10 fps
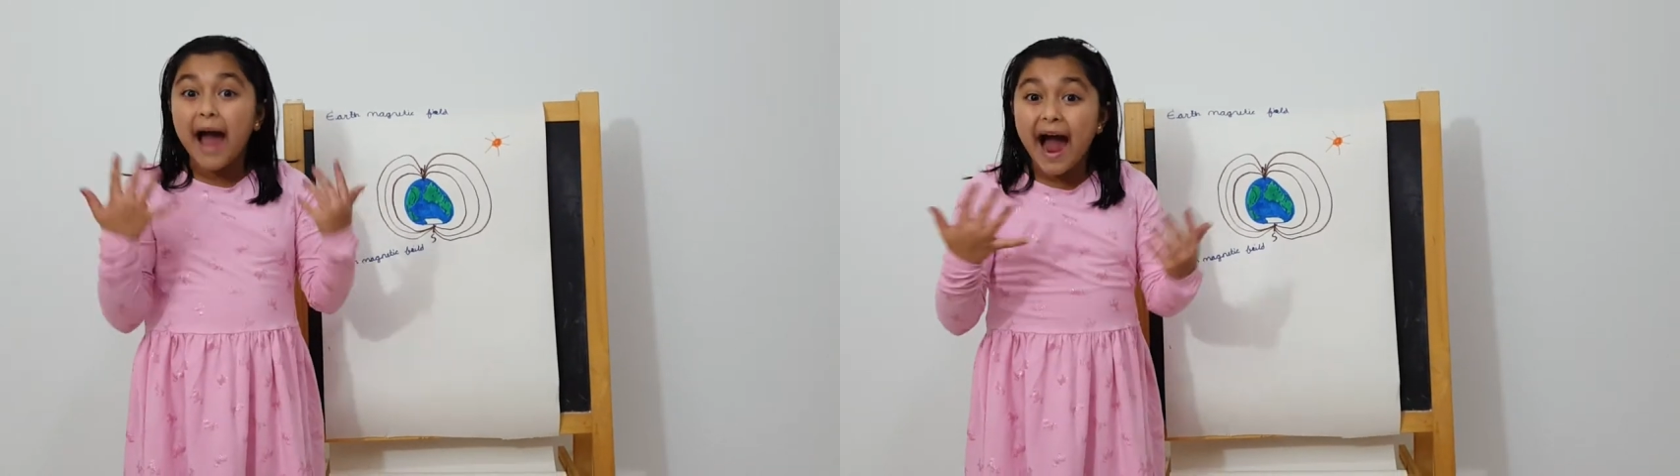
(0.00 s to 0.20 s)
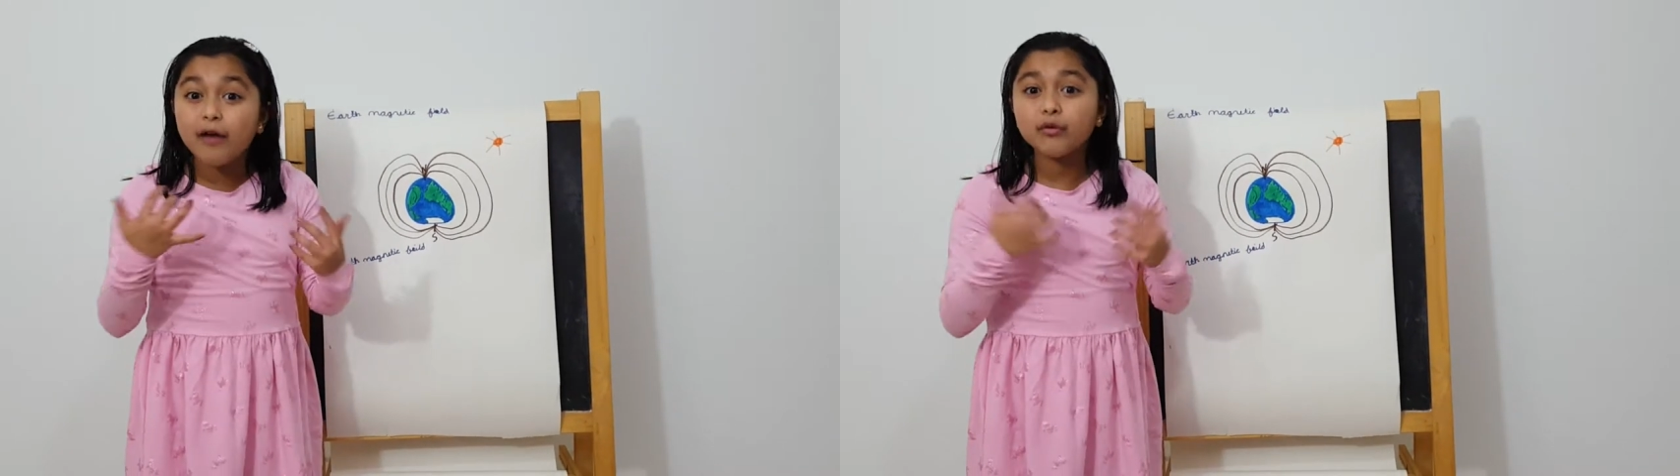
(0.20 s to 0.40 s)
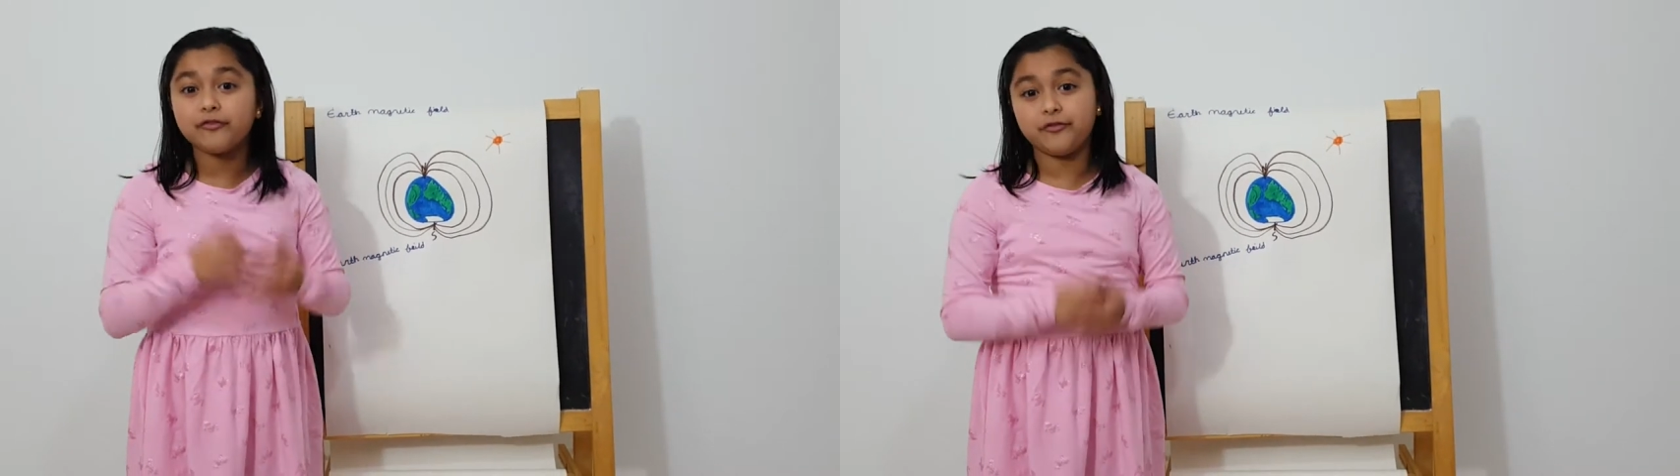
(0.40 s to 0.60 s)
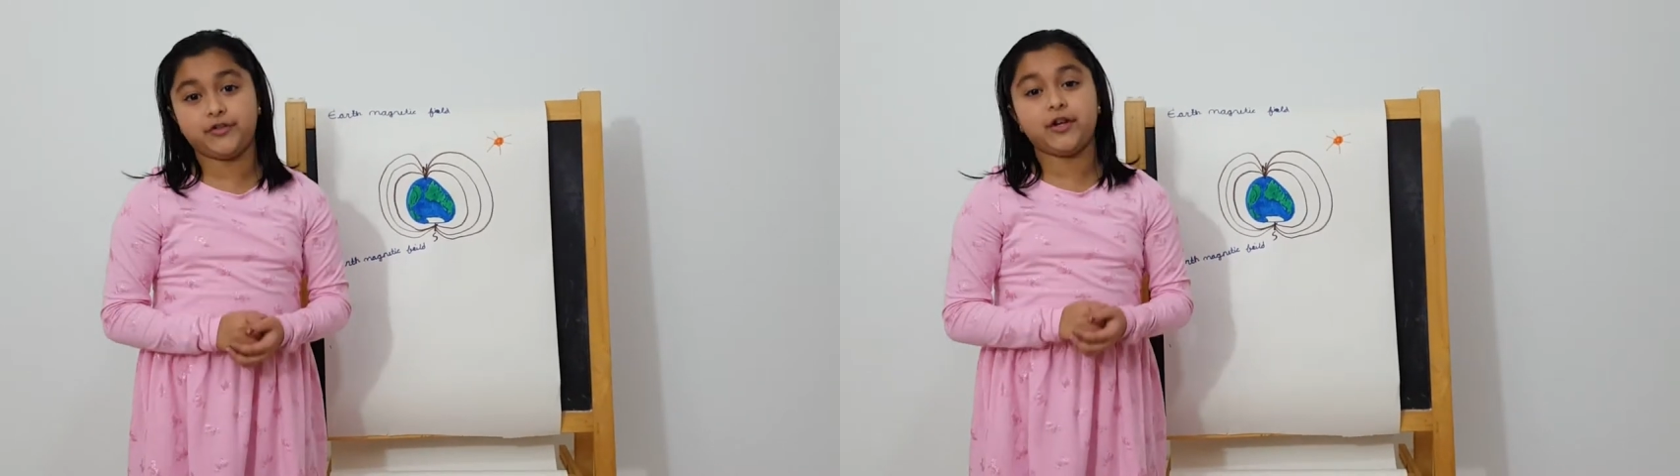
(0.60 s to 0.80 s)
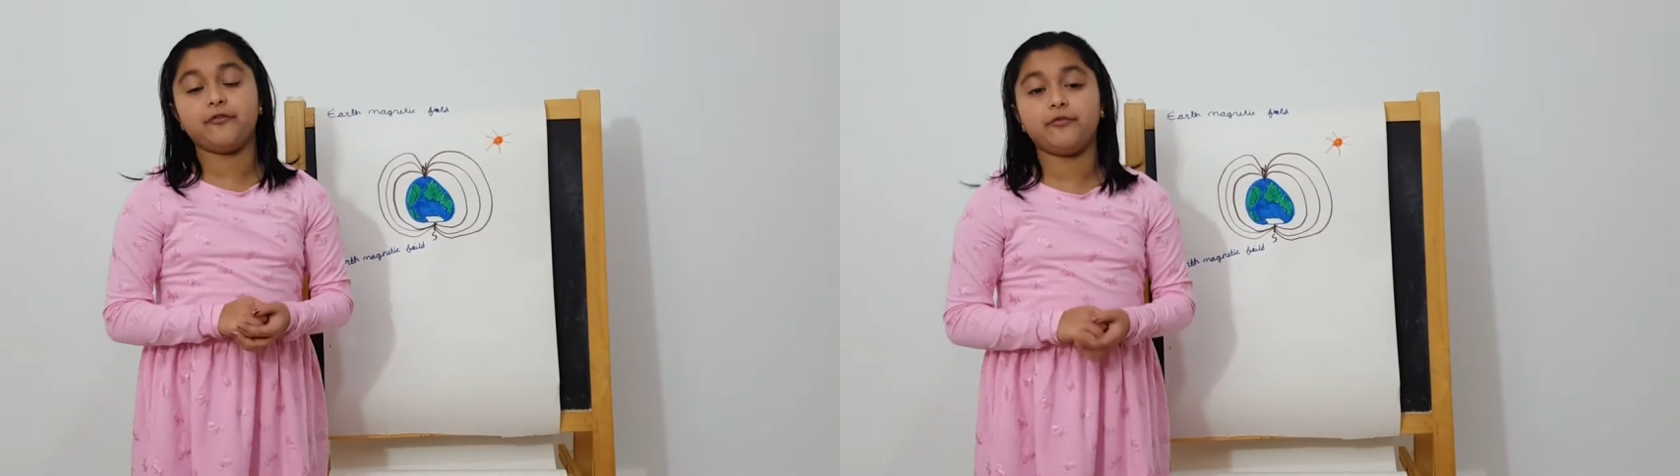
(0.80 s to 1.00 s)
powerful
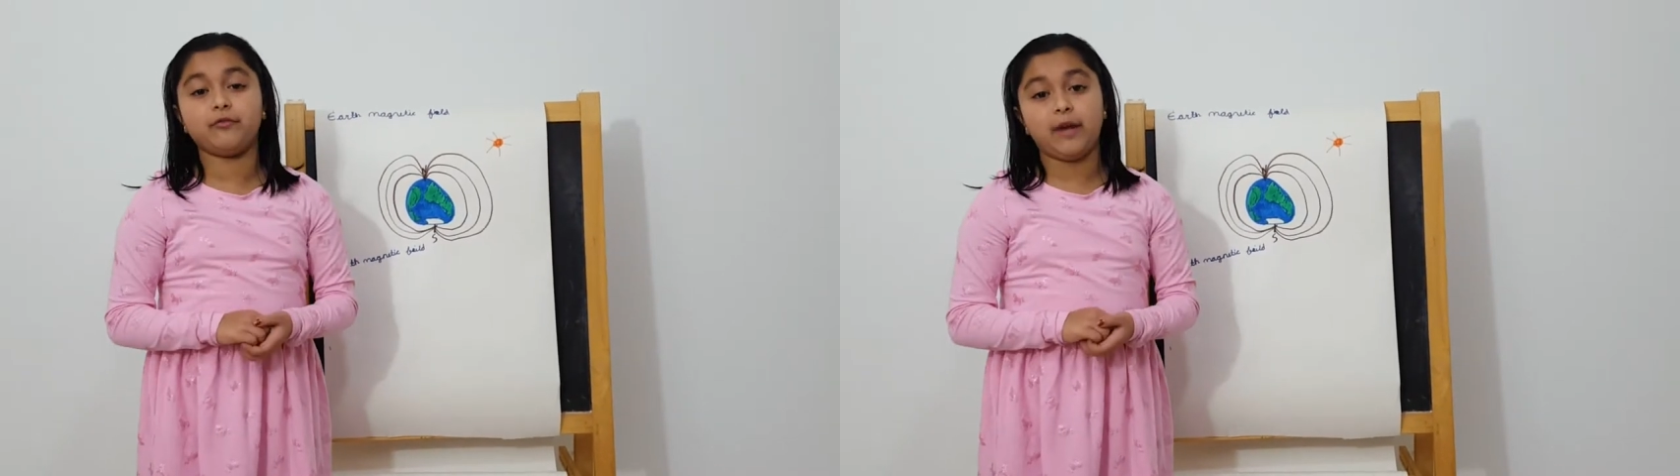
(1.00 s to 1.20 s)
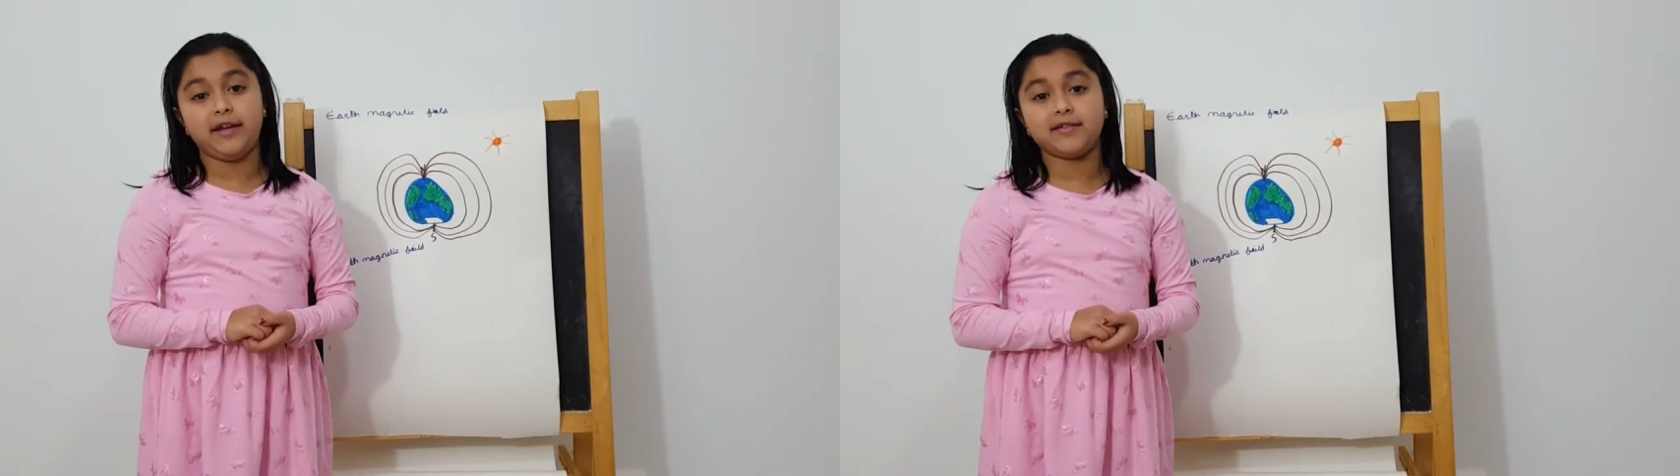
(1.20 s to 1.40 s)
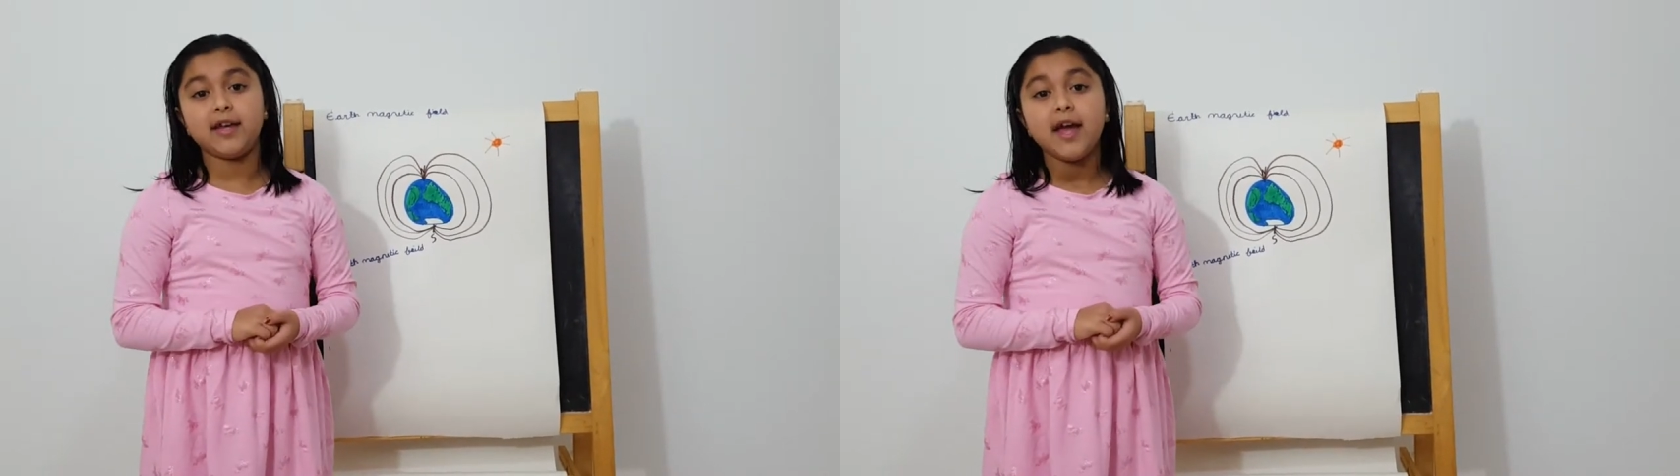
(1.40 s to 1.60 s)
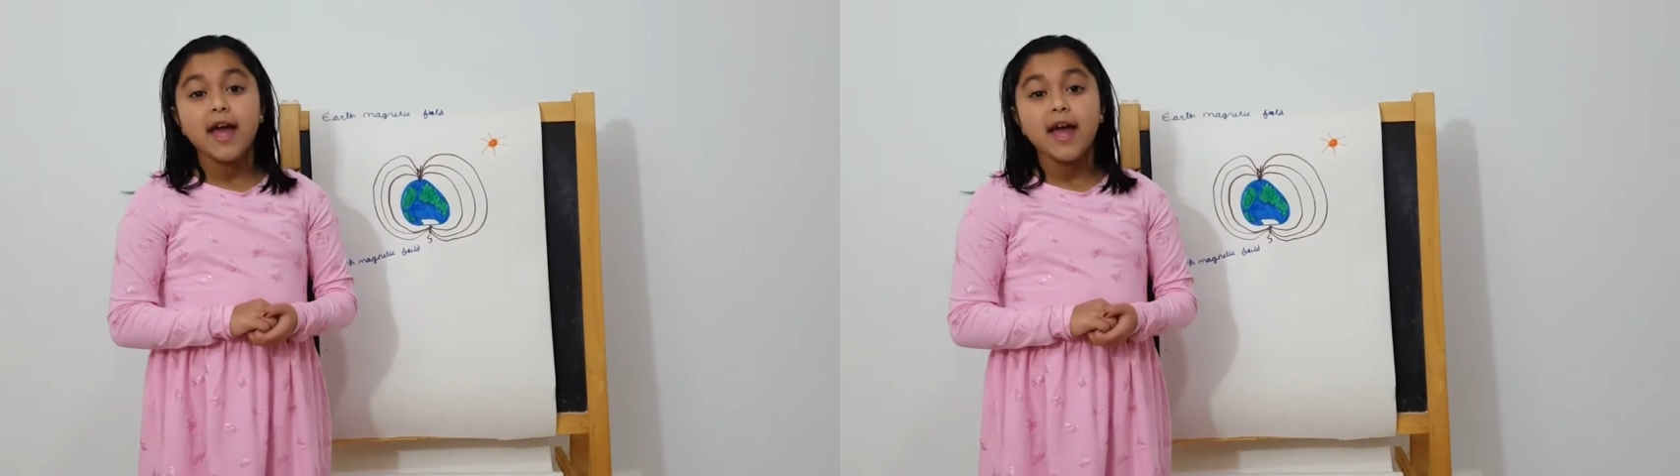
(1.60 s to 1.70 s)
sun rays.